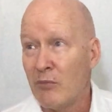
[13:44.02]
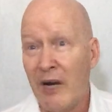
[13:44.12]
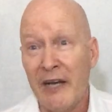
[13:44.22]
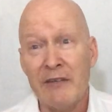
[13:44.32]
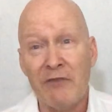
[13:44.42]

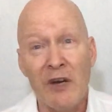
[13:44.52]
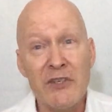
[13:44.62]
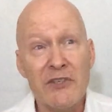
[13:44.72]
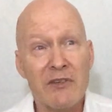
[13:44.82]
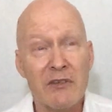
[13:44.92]
my
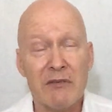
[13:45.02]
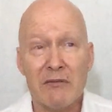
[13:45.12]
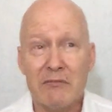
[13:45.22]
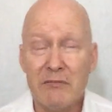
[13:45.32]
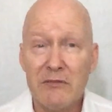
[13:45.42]
advice to
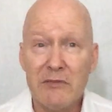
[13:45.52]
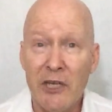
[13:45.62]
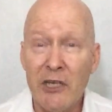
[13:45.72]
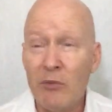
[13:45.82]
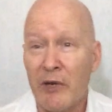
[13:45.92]

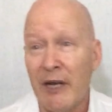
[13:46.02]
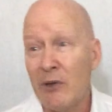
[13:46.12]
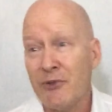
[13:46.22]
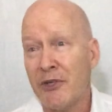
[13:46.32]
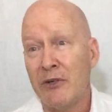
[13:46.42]
anyone
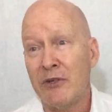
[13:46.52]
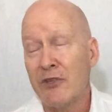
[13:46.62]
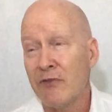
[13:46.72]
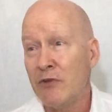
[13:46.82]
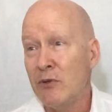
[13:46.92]
out there
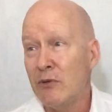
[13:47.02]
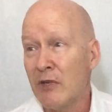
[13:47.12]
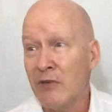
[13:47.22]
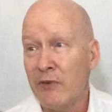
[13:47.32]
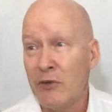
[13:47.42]
is, if you
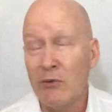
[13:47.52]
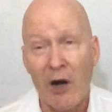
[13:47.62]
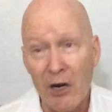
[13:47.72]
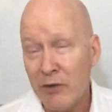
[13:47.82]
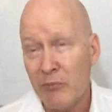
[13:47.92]

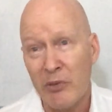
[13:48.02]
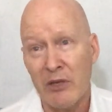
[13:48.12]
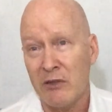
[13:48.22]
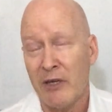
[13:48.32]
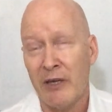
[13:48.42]
are
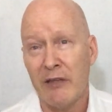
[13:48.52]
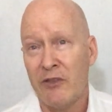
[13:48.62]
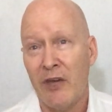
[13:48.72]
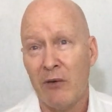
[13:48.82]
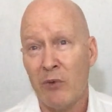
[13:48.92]
being
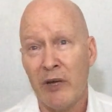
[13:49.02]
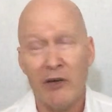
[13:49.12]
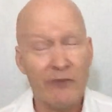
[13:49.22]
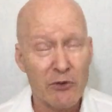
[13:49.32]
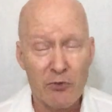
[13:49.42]
that way,
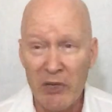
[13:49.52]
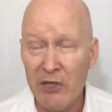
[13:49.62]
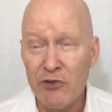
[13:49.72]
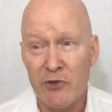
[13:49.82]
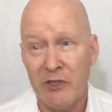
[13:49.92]
if you're
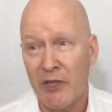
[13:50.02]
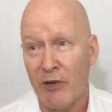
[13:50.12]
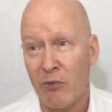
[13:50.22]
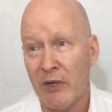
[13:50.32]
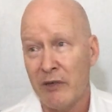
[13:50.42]
being treated
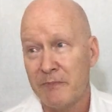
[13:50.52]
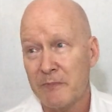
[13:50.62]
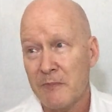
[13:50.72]
that way,